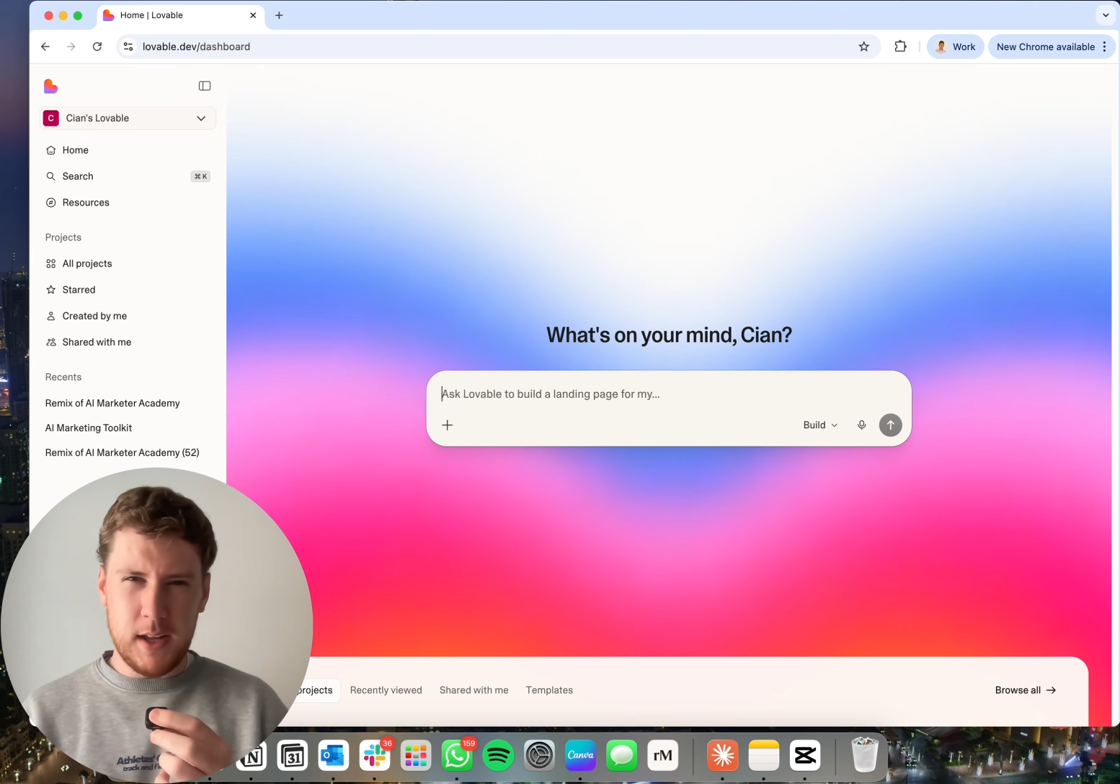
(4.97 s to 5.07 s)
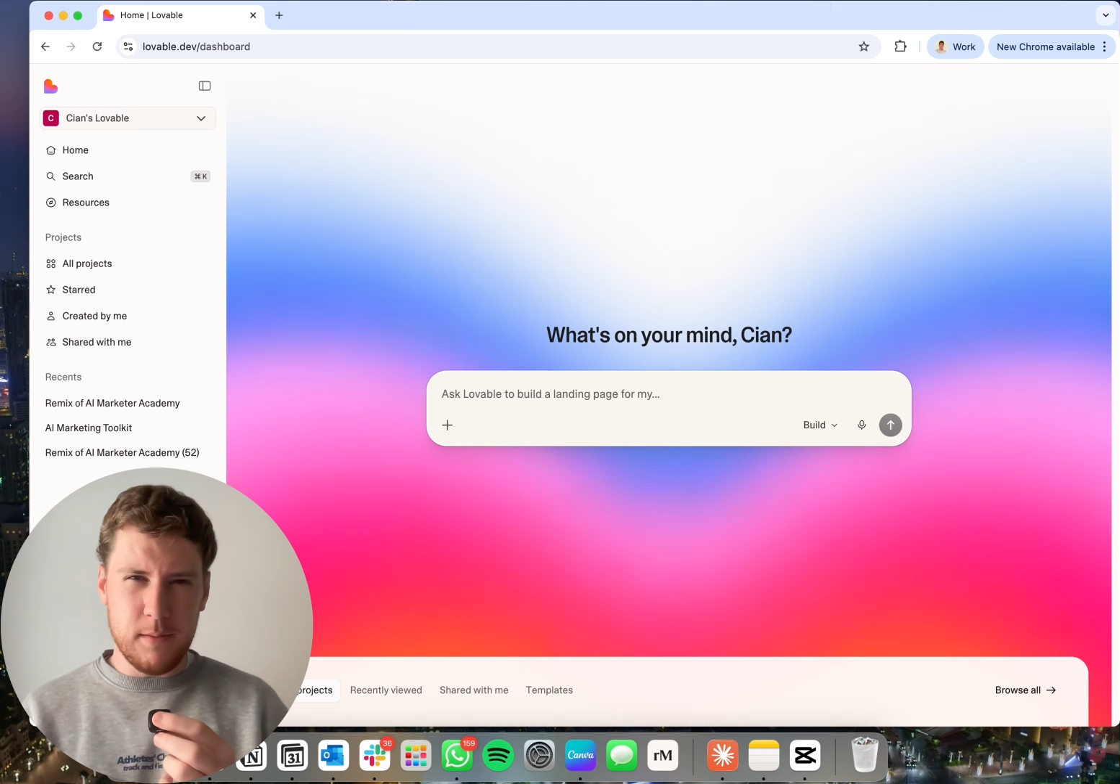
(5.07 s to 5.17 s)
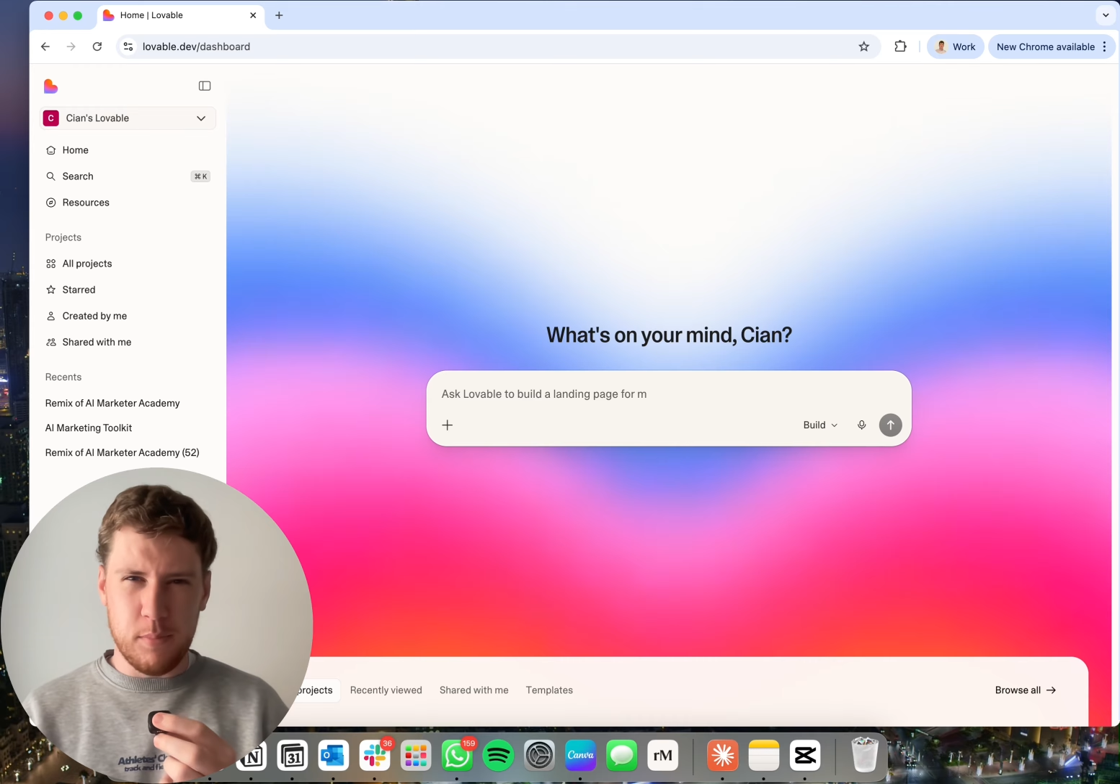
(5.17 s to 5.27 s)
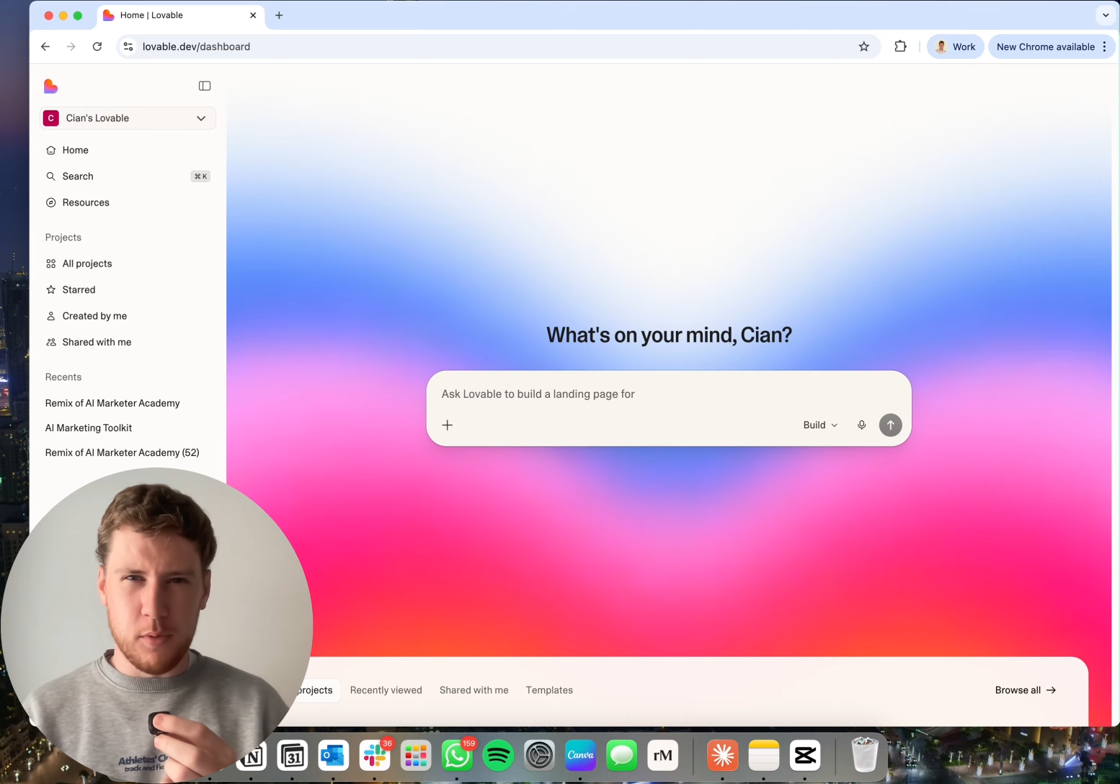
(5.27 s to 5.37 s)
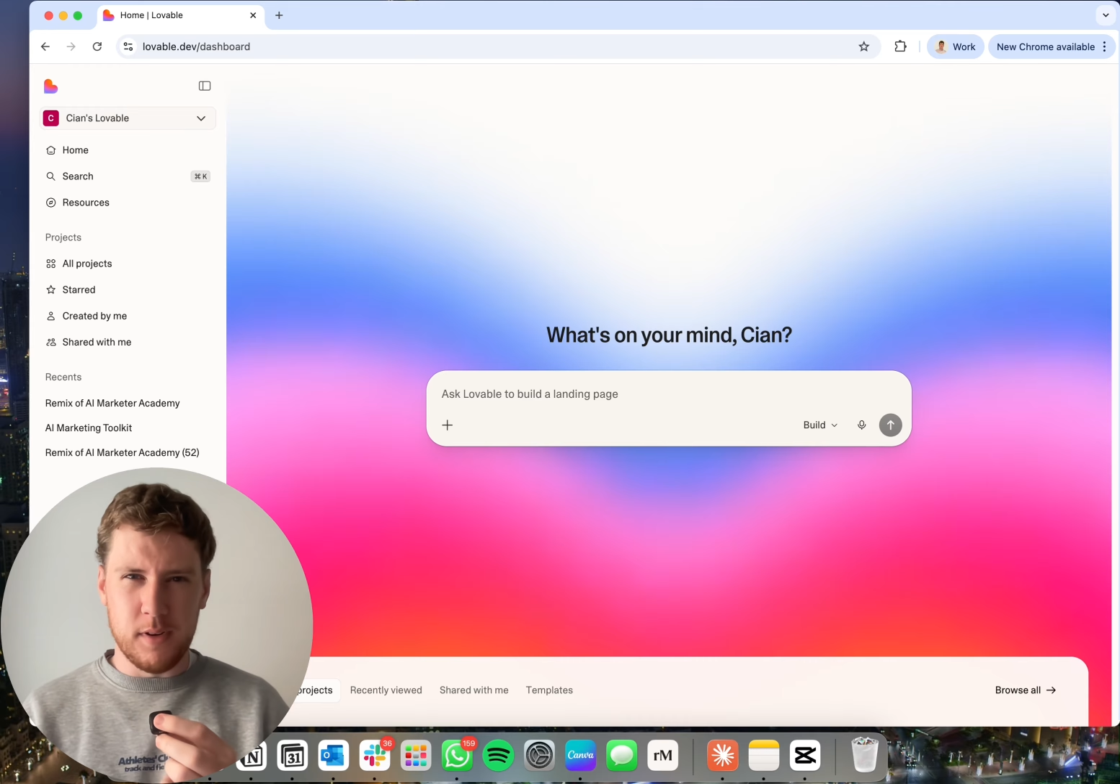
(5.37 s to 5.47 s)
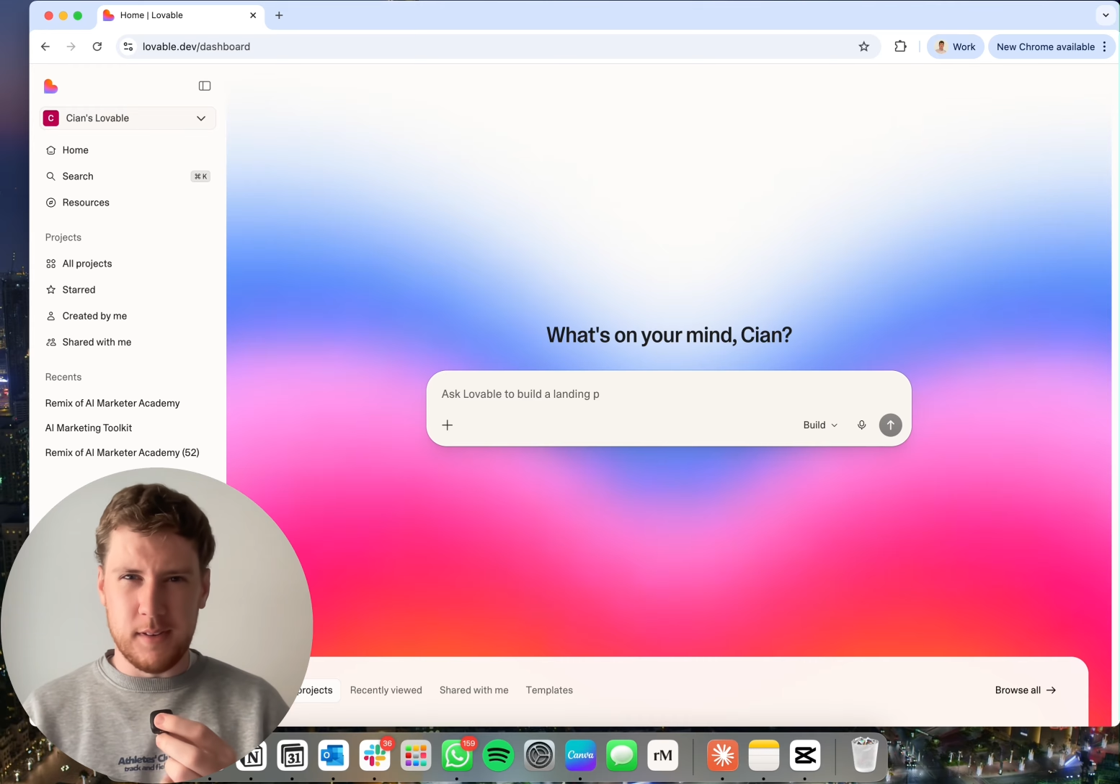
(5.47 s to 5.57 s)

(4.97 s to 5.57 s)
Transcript: important